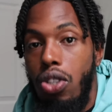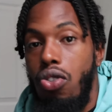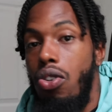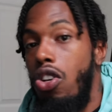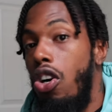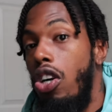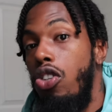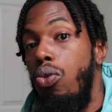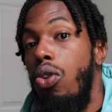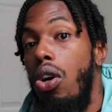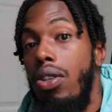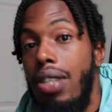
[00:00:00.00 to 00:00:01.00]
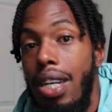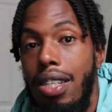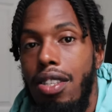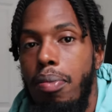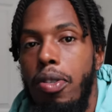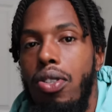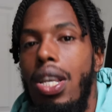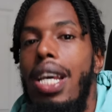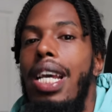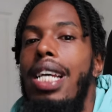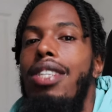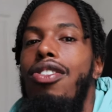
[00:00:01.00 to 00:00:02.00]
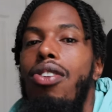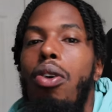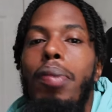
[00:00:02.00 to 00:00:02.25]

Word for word: It's going to cost you lost customers. It's so